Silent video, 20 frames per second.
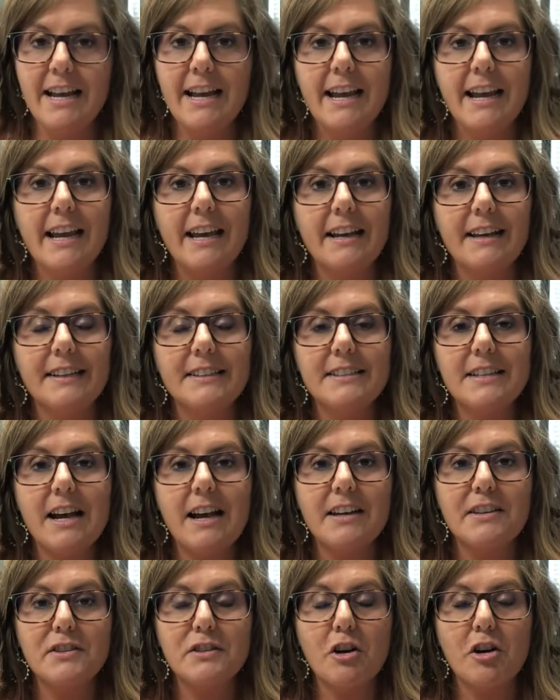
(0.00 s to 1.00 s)
and
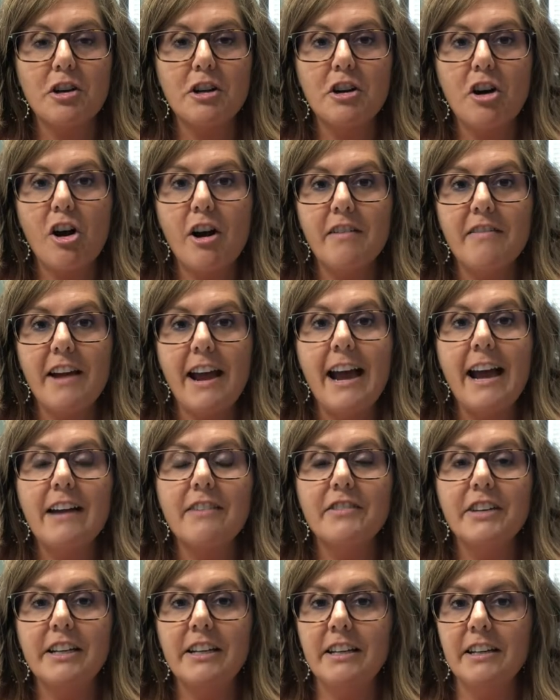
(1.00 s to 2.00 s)
I started off
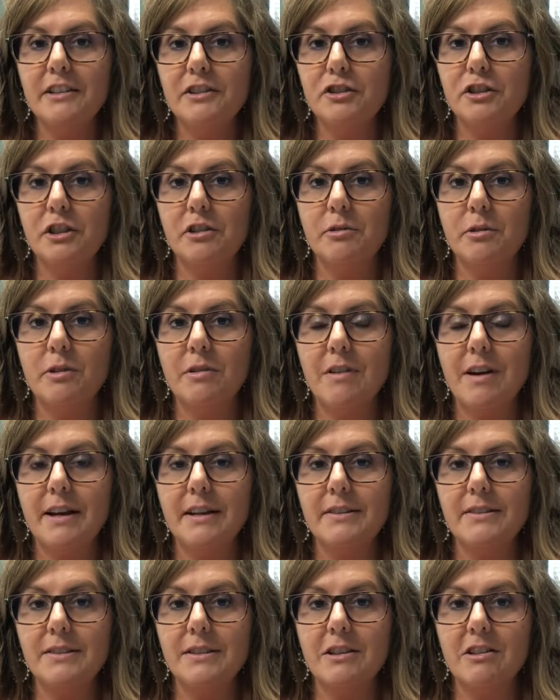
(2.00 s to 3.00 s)
having a
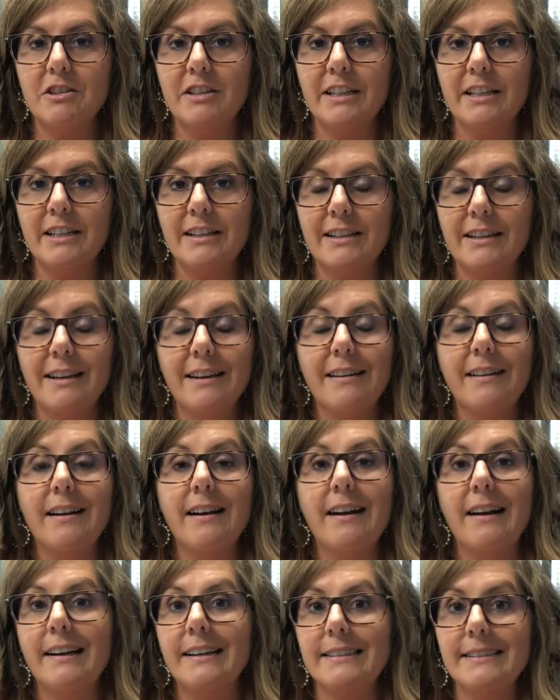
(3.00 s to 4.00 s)
generalized clinic.
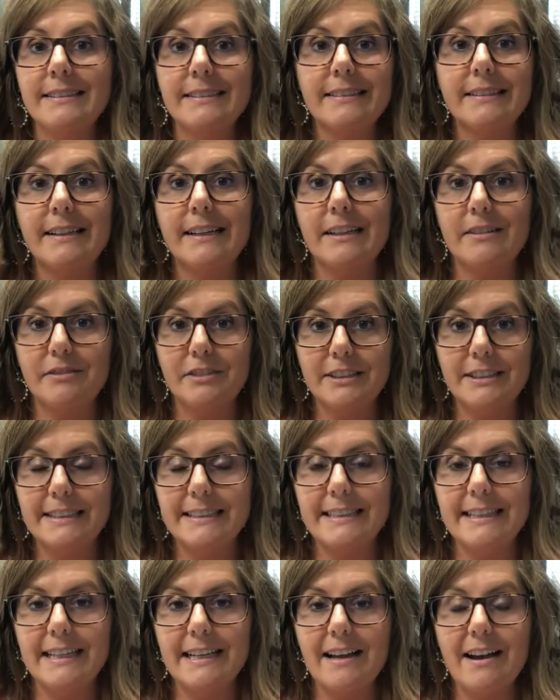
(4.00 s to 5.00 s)
I did
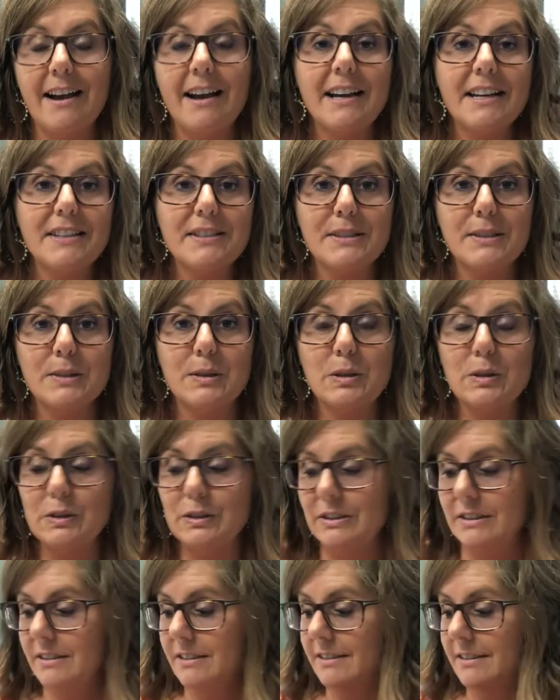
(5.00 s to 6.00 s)
everything. I sold
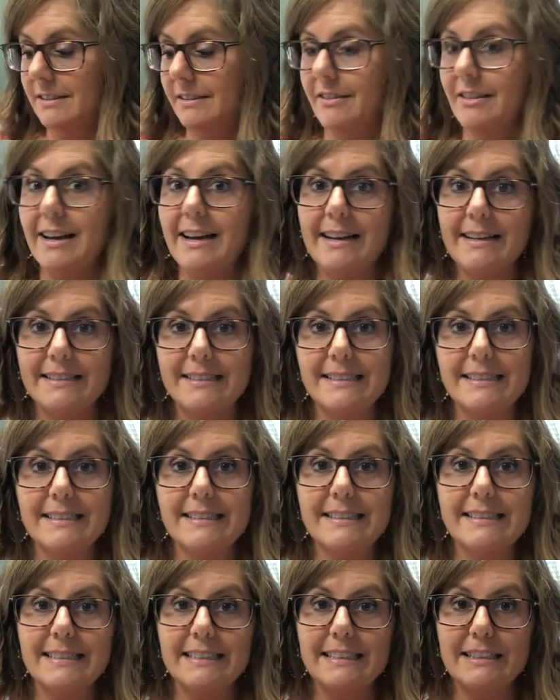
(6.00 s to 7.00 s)

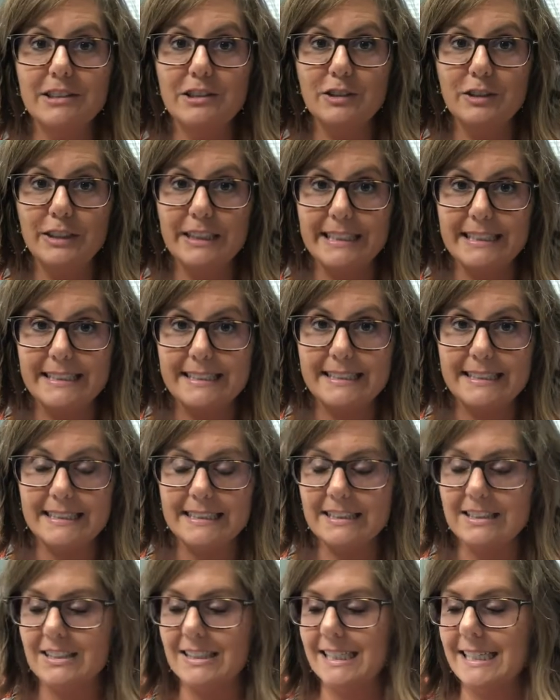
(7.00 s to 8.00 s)
glasses, including
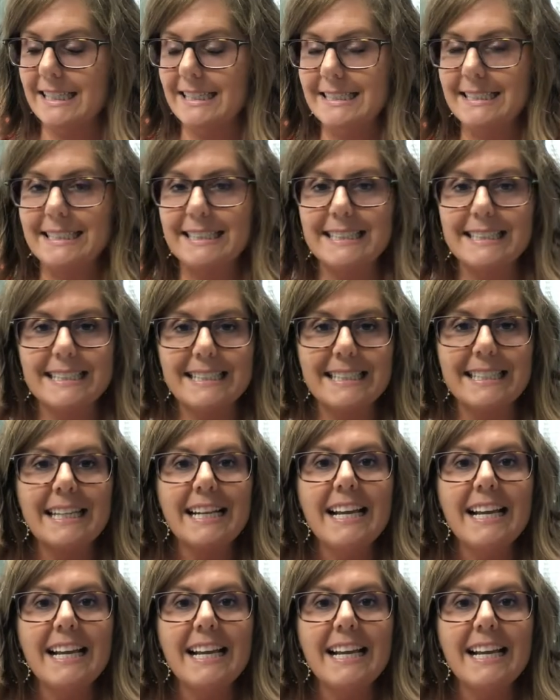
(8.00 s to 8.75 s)
sunglasses,